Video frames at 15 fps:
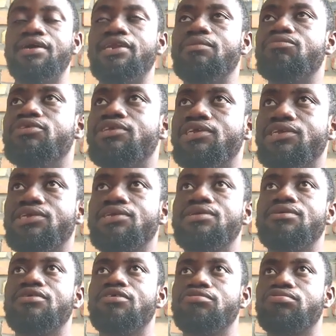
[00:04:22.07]
the British
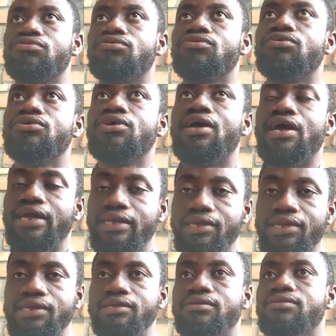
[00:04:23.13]
also
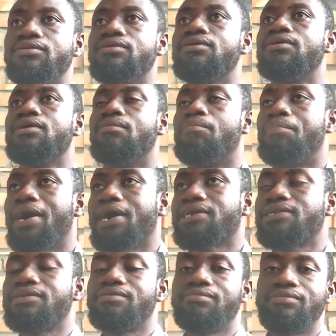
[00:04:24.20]
again
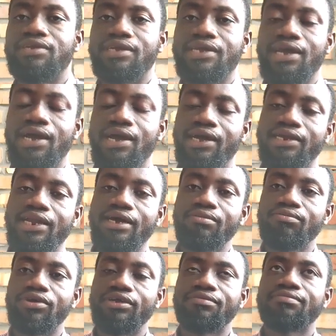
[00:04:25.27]
backed the Gan
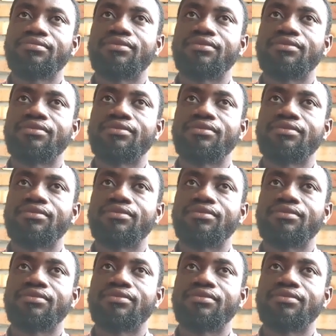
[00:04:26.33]
Adangbe,